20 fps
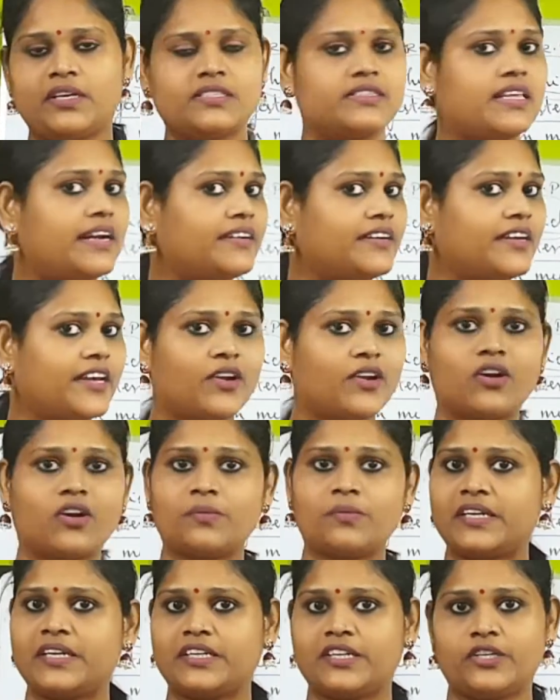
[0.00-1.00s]
that cannot
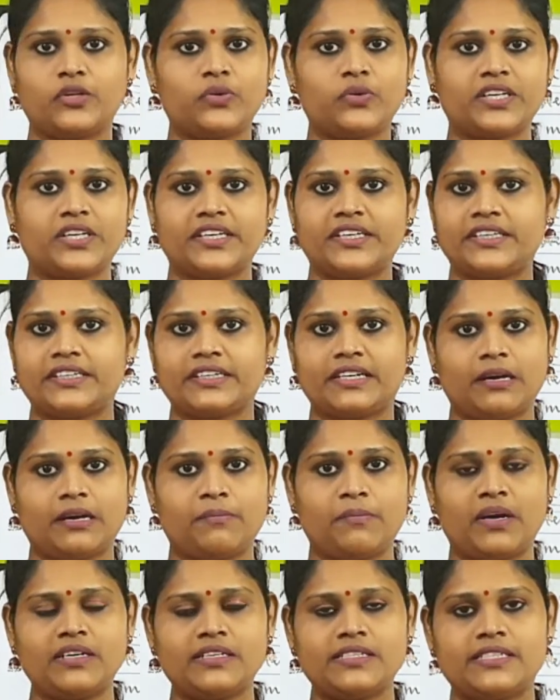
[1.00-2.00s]
be denoted in
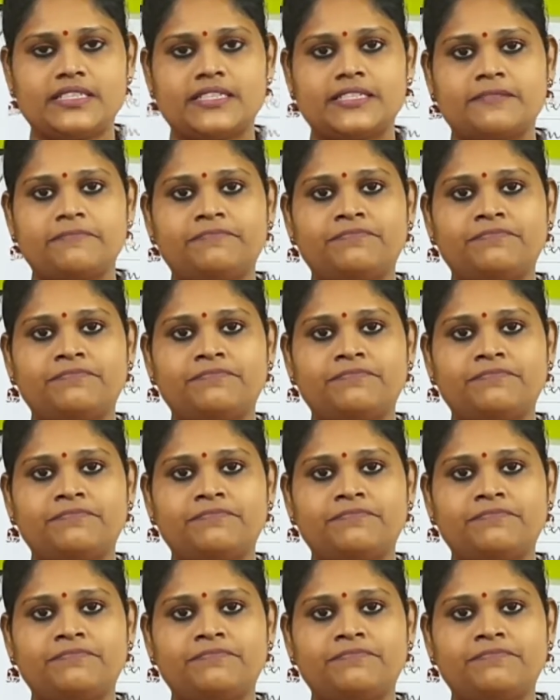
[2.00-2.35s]
commas.